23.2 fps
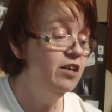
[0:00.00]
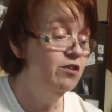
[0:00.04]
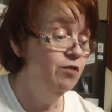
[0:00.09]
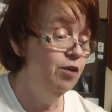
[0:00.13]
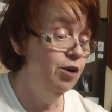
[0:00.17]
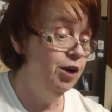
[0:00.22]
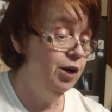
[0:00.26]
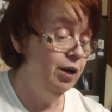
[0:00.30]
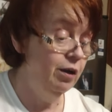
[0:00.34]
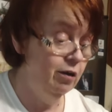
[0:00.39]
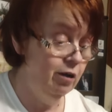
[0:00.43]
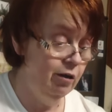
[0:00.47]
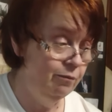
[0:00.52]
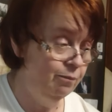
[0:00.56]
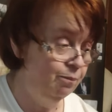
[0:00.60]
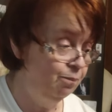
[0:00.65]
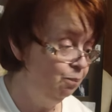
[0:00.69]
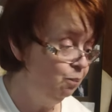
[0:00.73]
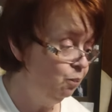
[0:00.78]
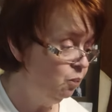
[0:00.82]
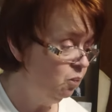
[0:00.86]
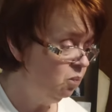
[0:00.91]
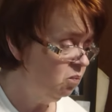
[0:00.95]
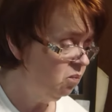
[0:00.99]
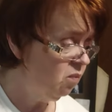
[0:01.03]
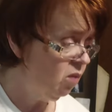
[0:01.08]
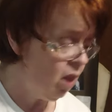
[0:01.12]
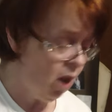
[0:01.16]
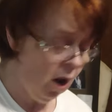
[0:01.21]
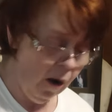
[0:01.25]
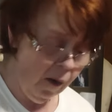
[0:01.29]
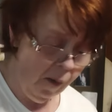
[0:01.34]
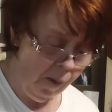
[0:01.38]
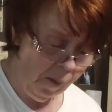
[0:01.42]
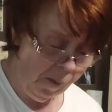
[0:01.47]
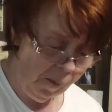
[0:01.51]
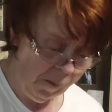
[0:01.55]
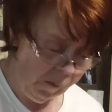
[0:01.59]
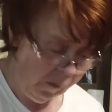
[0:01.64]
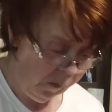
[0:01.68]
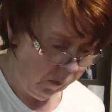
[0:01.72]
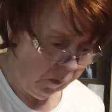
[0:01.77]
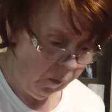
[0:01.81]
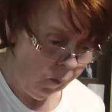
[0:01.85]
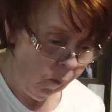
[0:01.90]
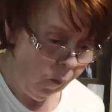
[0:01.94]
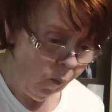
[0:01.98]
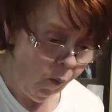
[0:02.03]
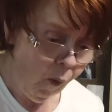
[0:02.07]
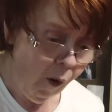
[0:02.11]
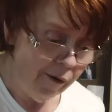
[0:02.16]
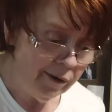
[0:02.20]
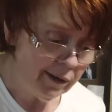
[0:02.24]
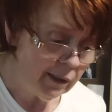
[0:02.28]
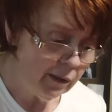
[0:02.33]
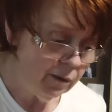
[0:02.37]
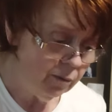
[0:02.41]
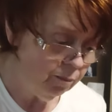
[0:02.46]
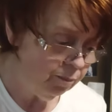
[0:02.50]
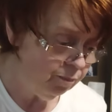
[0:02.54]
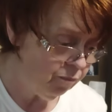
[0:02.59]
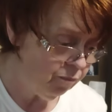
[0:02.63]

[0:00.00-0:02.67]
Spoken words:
You know, it used to be an animated show called